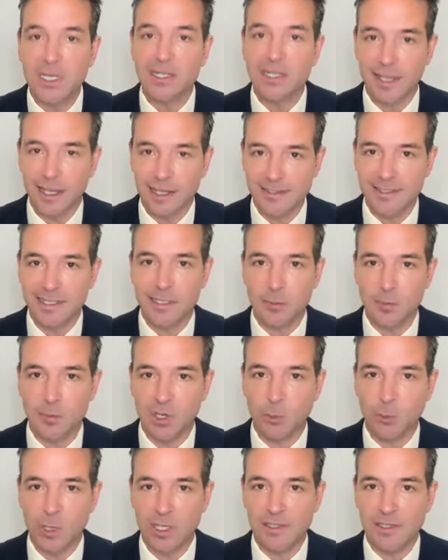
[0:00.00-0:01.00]
it does need to be
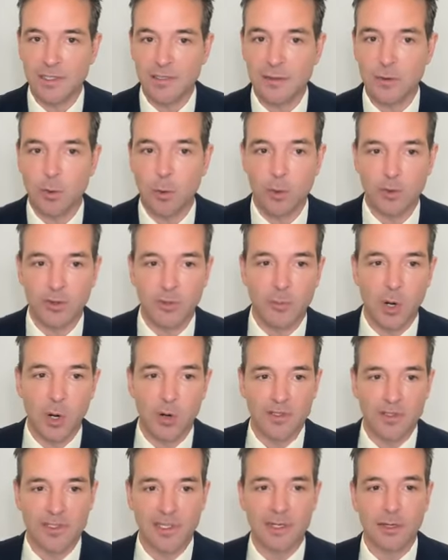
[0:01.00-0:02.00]
reasoned, or the
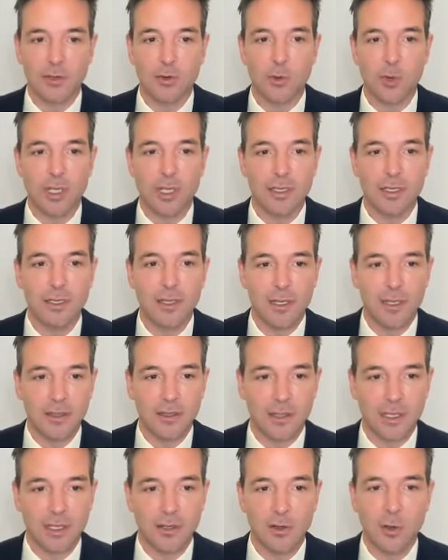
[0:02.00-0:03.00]
parties can agree
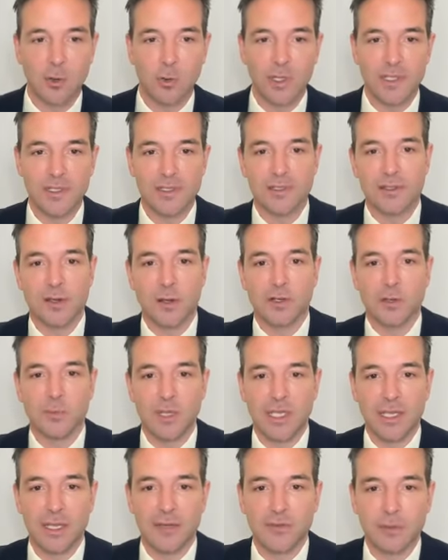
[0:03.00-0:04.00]
that no reasons are to be
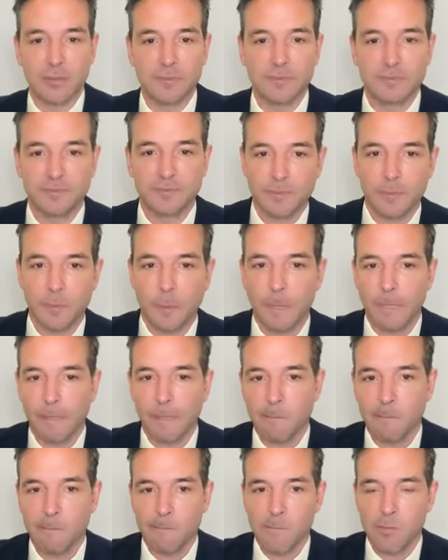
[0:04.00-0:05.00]
given.
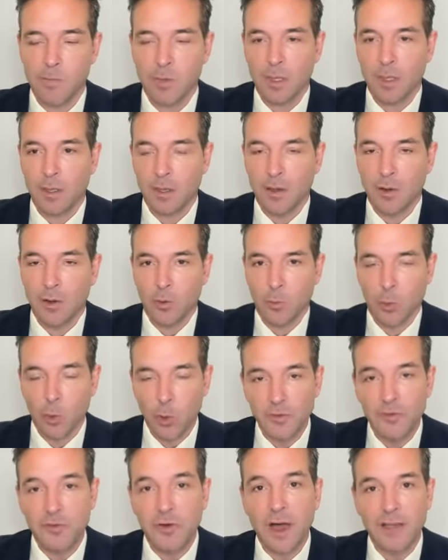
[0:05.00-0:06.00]

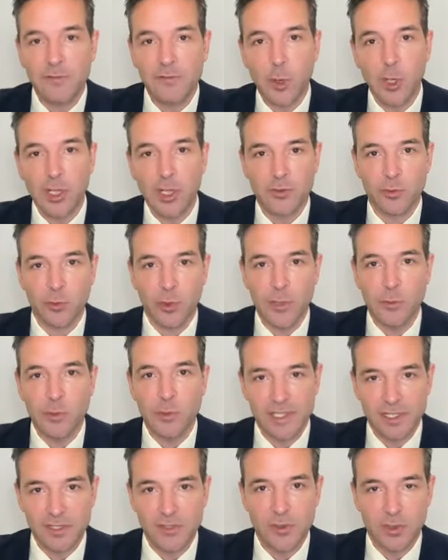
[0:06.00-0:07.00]
Rule 5.3
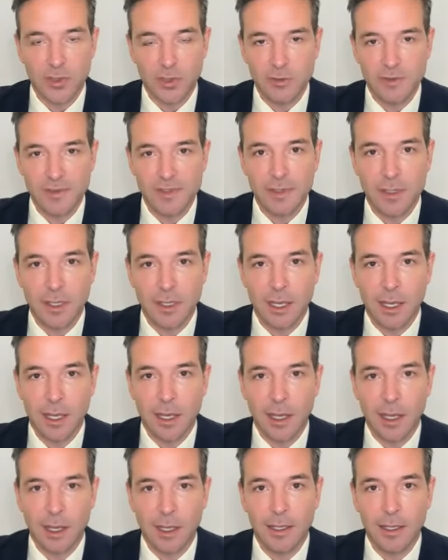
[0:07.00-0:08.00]
was introduced
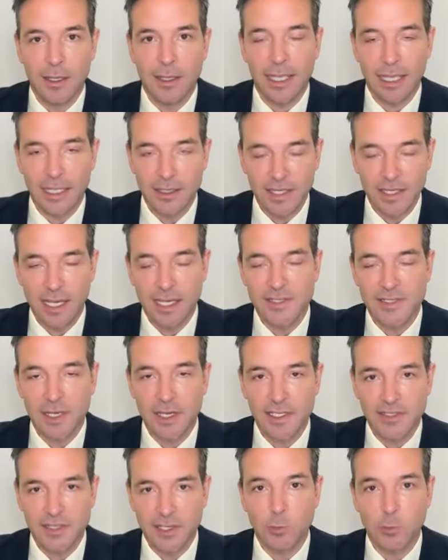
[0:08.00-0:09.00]
in the
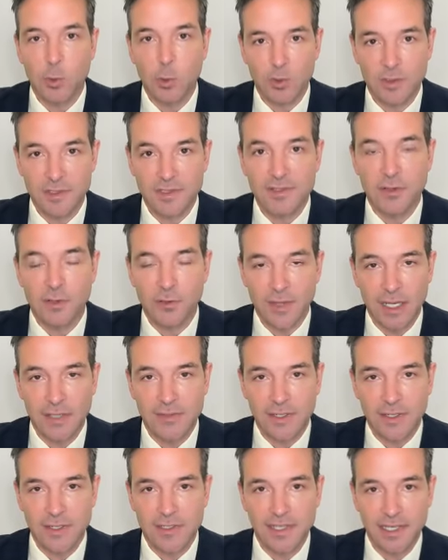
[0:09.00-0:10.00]
SIAC Rules
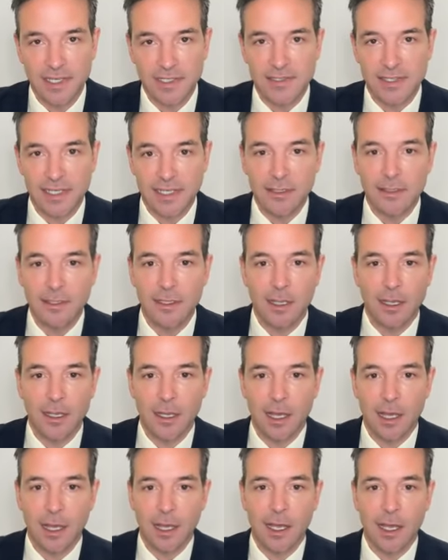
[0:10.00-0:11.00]
2016,
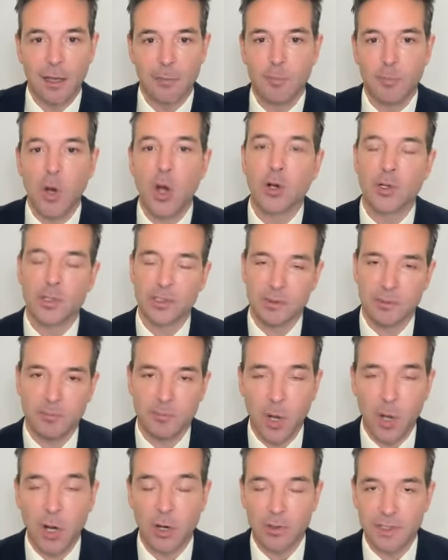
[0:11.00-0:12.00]

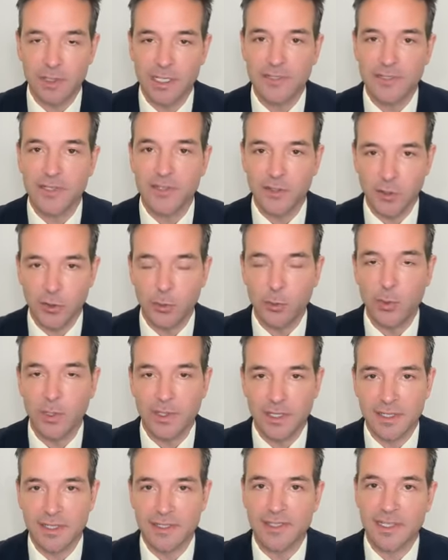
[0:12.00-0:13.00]
partly to do with
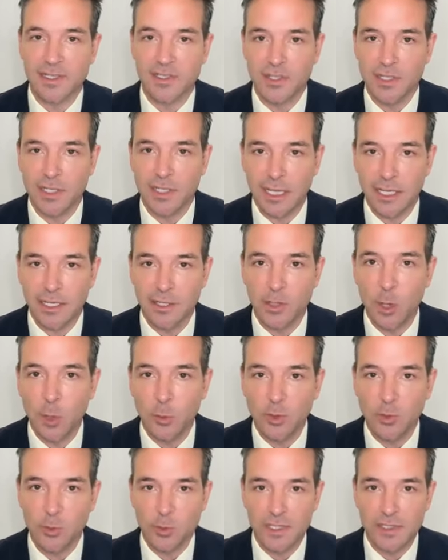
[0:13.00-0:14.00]
the decision in
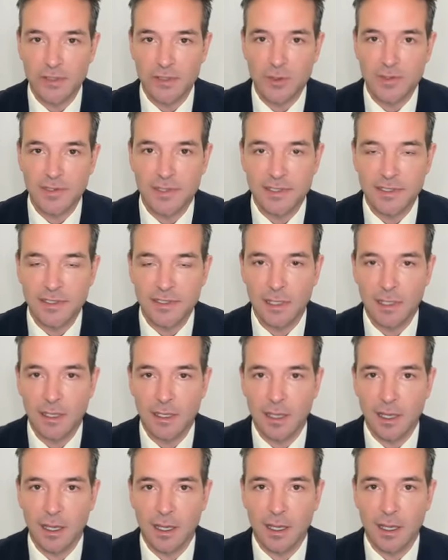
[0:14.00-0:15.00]
Noble Resources,
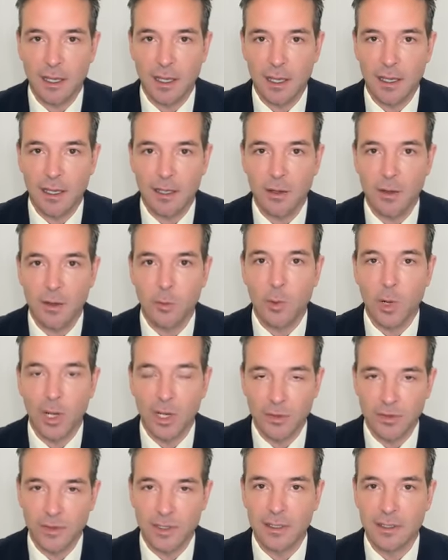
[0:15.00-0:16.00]

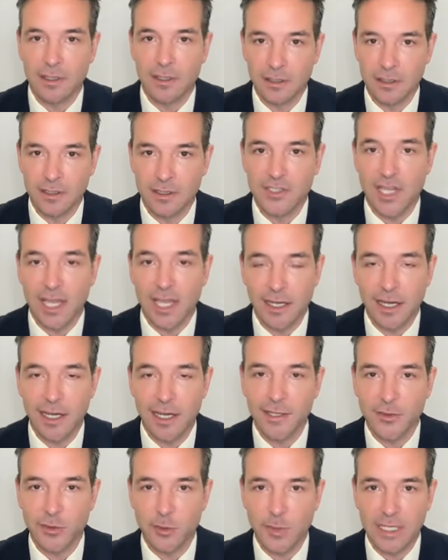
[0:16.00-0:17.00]
where the Shanghai
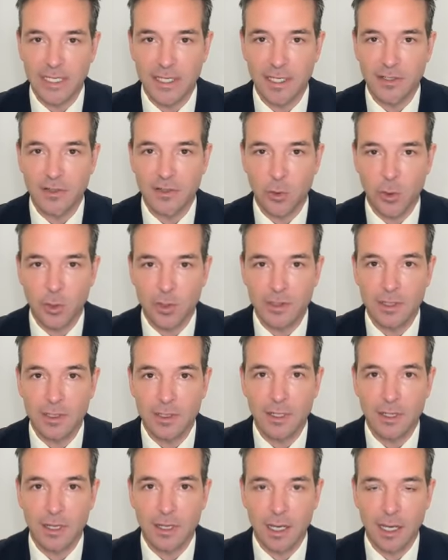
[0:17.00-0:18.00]
Intermediate Court
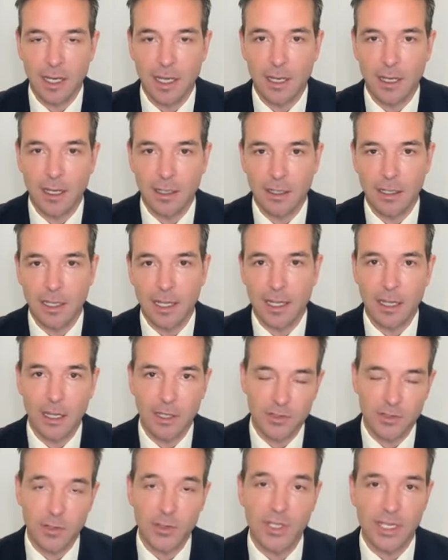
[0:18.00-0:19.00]

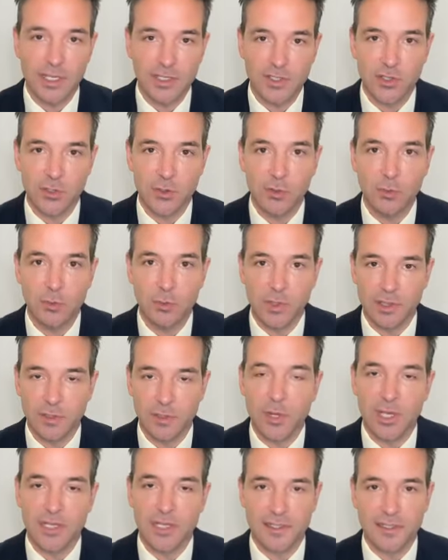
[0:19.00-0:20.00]
took issue with the
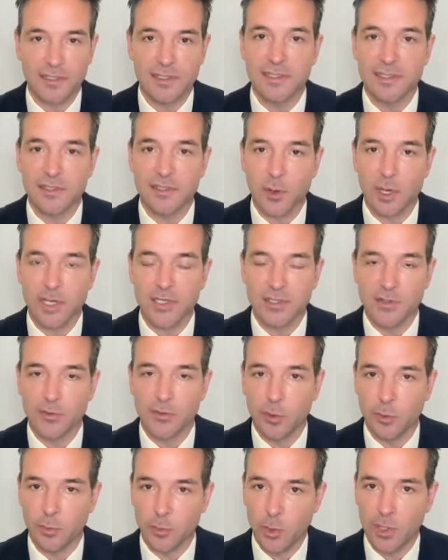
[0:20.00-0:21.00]
president's discretion
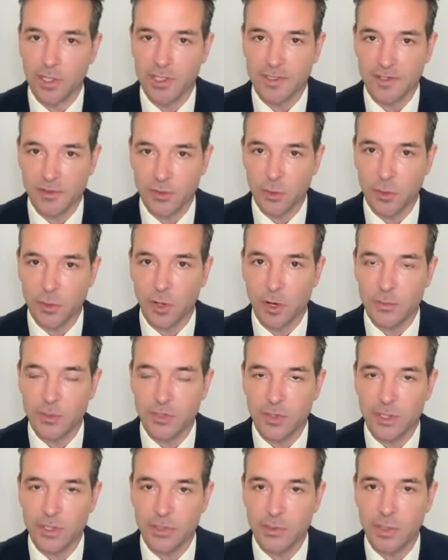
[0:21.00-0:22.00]
to appoint a sole
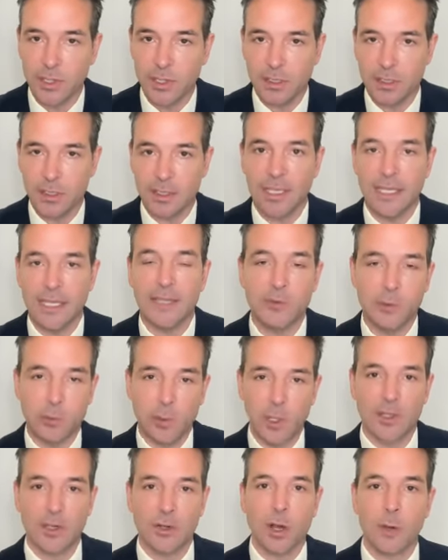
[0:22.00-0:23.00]
arbitrator, even
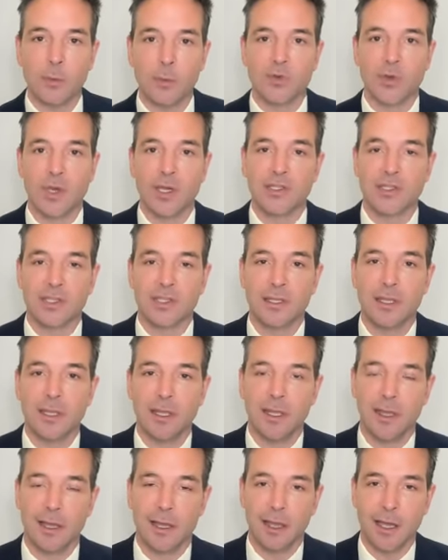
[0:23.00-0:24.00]
when the arbitration
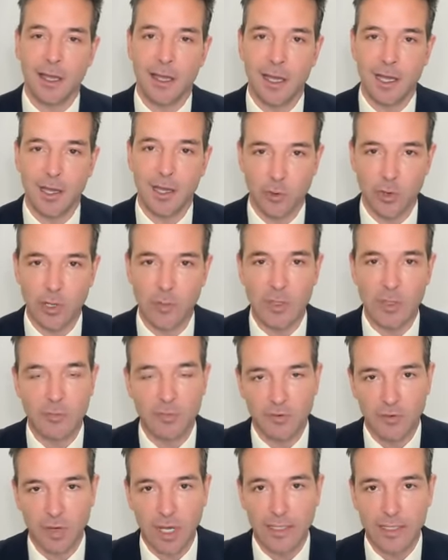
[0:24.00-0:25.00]
agreement
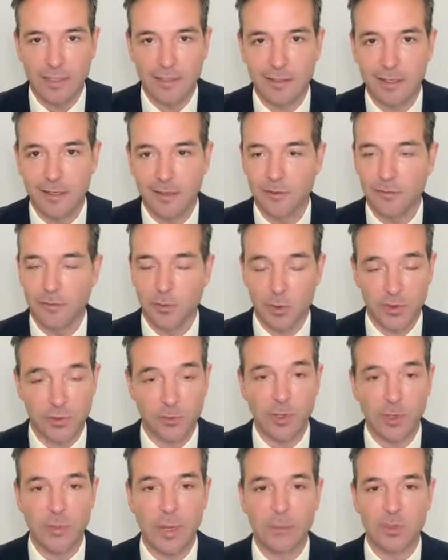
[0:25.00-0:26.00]
provided for a
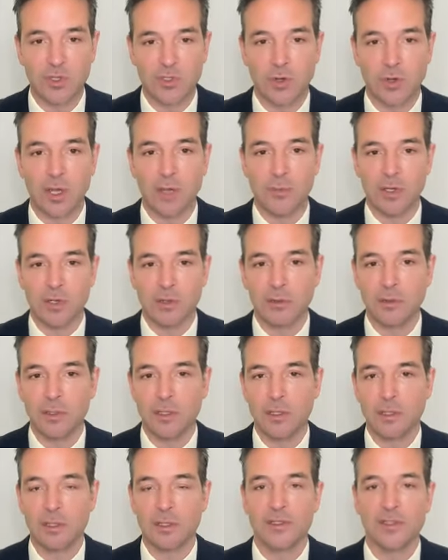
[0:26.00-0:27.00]
3-member tribunal.
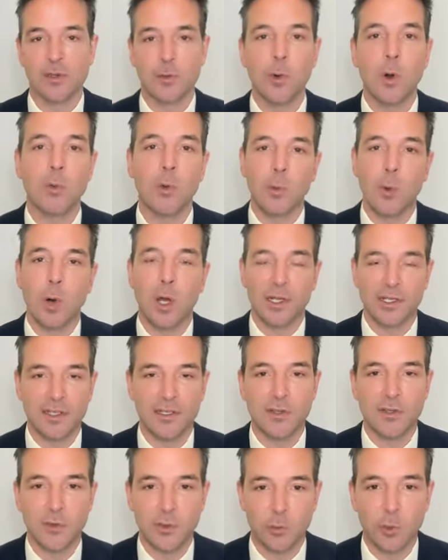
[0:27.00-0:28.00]
So what we wanted to
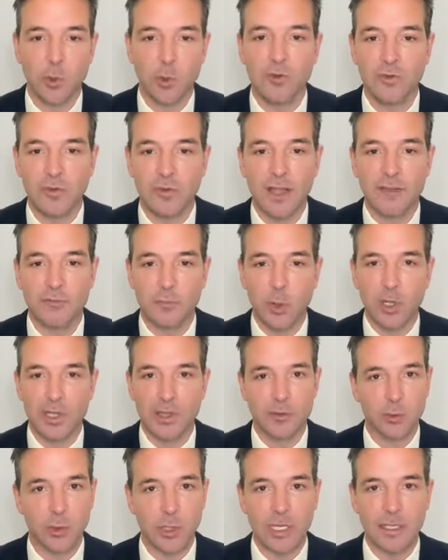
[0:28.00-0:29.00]
do in Rule
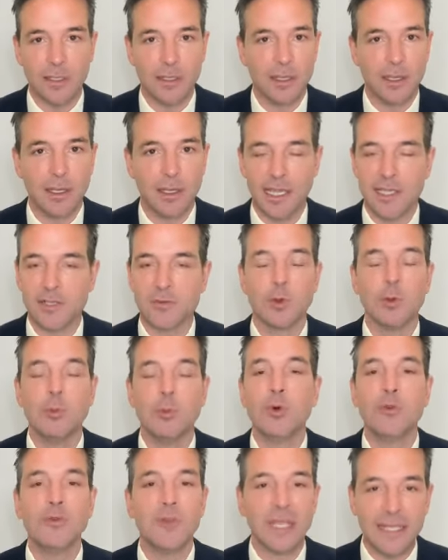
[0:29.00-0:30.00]
5.3 is
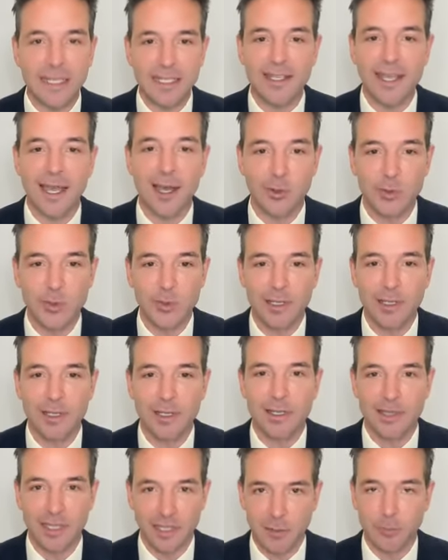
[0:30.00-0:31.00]
remove any doubt
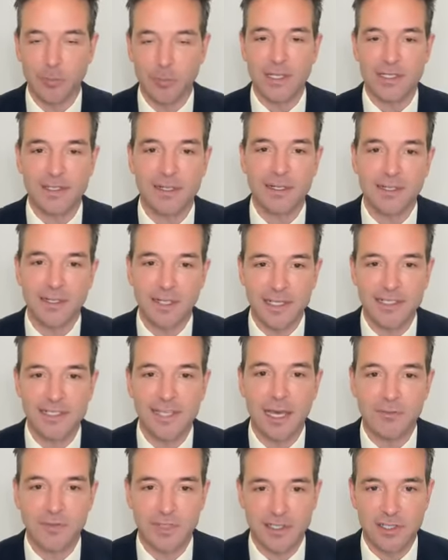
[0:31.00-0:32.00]
that the president does
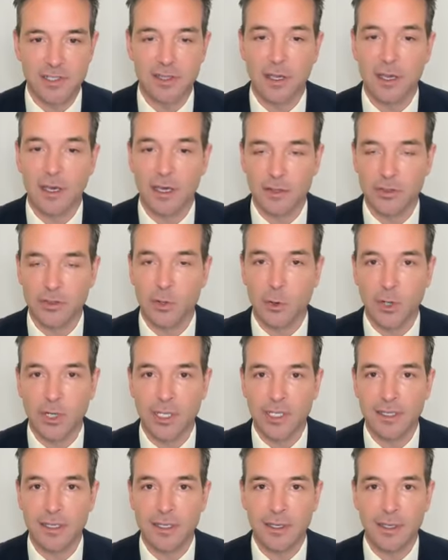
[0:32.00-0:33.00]
have this
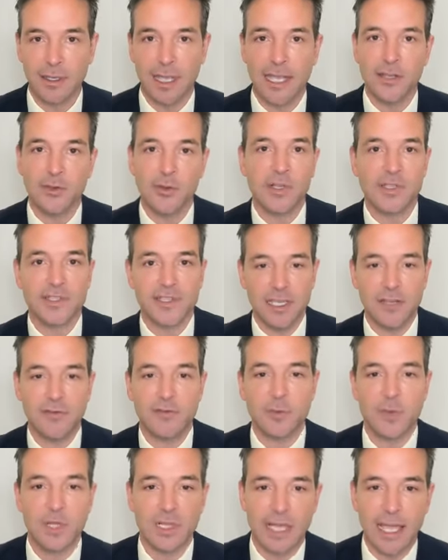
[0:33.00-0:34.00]
authority. And you can see
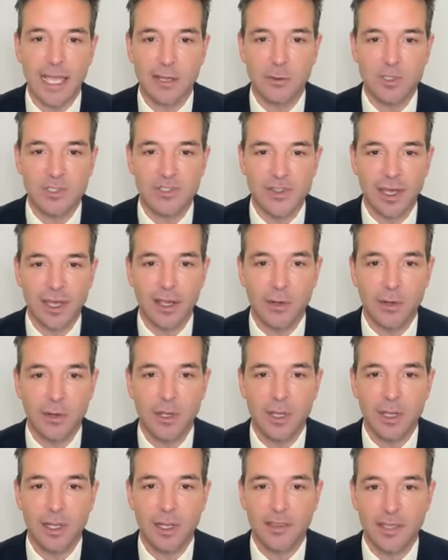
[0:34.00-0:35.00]
from the language there
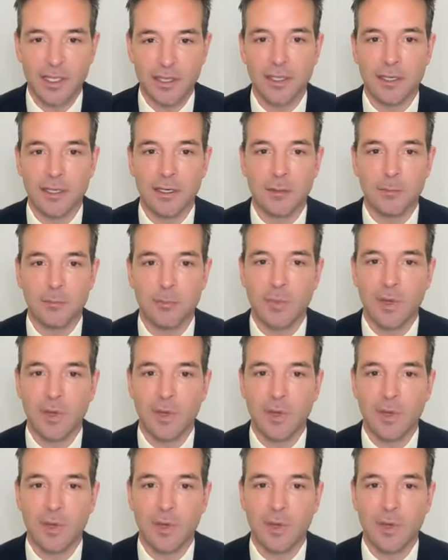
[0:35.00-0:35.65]
that the